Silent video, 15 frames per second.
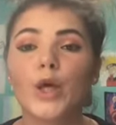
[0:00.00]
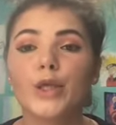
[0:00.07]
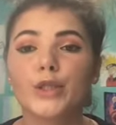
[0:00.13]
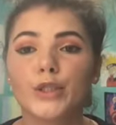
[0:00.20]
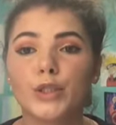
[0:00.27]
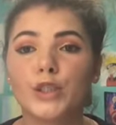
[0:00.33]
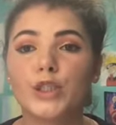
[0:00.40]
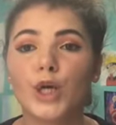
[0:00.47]

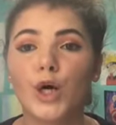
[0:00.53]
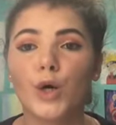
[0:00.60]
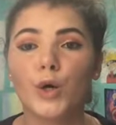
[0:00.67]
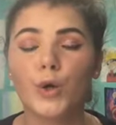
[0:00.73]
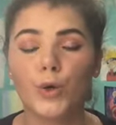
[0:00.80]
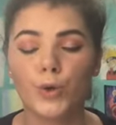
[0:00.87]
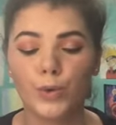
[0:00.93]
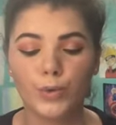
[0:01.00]

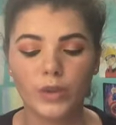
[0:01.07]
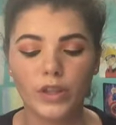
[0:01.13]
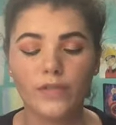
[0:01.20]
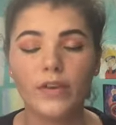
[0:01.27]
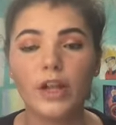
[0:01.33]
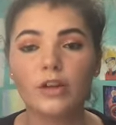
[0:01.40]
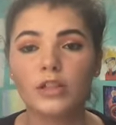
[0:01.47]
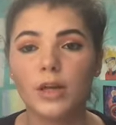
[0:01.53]
So the
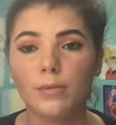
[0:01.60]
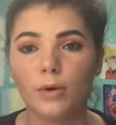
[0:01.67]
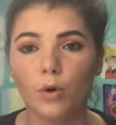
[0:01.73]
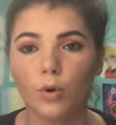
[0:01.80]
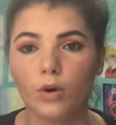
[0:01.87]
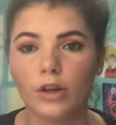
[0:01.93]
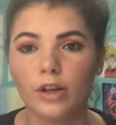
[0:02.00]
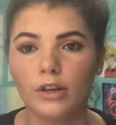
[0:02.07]
video stopped
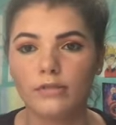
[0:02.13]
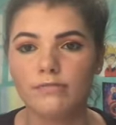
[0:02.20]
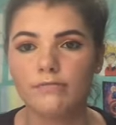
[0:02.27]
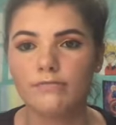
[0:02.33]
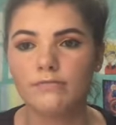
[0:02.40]
recording.